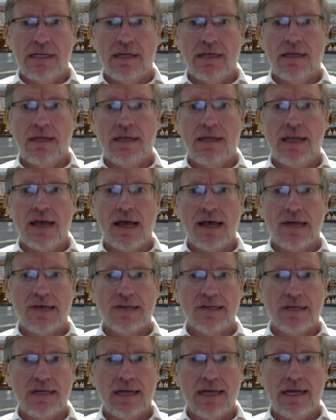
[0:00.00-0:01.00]

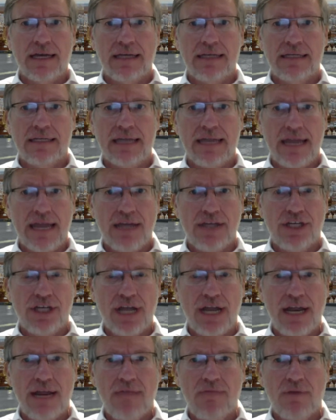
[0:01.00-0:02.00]
EASA and
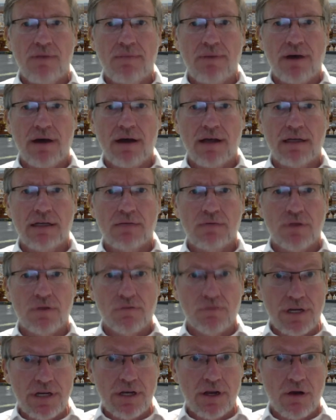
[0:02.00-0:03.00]
EHA, we partner with
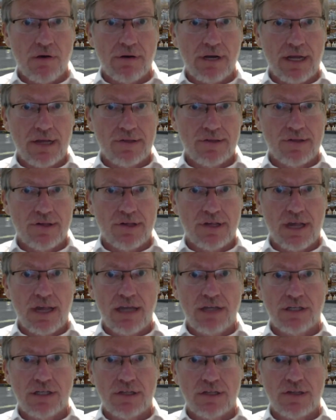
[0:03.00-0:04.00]
renowned
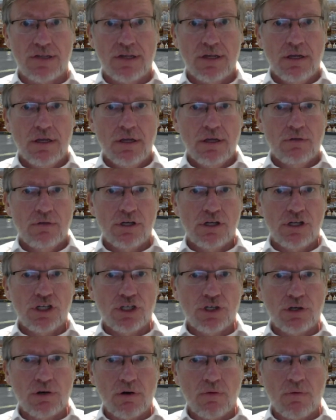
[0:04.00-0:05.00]
associations to
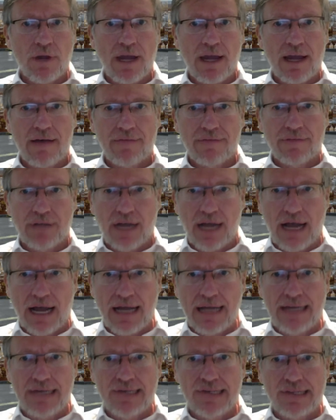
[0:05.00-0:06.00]
ensure we have the
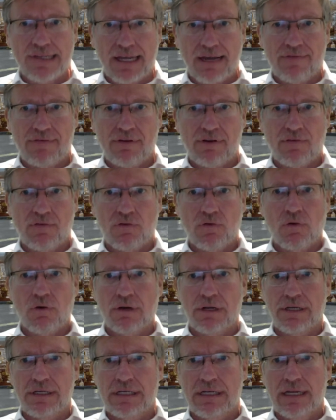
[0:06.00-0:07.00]
highest level of
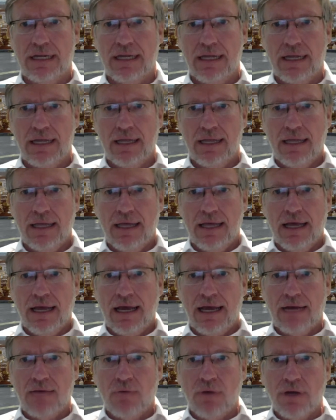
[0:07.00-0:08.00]
quality.
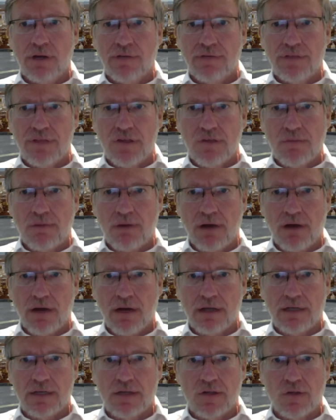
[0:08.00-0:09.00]
And one of these
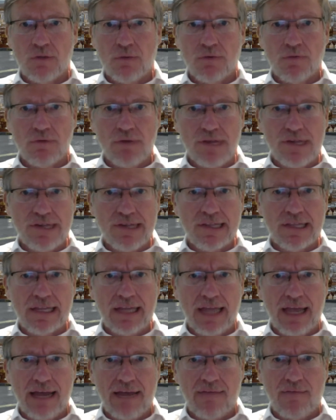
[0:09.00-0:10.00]
partners we recently
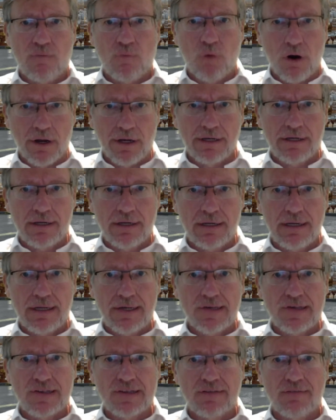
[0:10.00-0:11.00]
have won
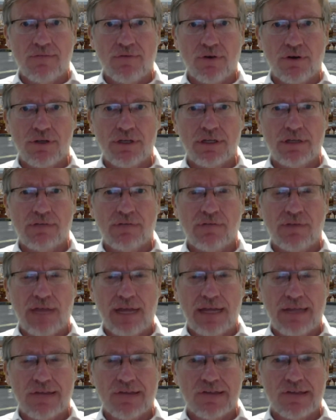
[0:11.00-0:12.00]
is the Vertical
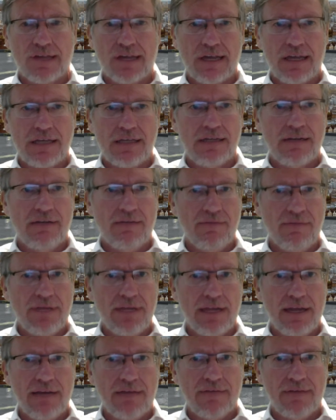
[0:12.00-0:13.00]
Flight Society,
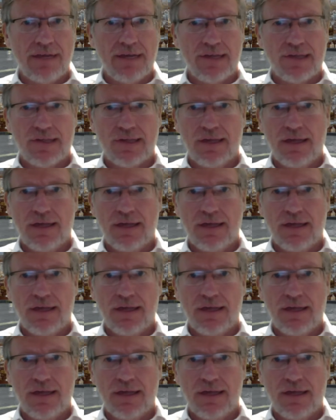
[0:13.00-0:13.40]
VFS.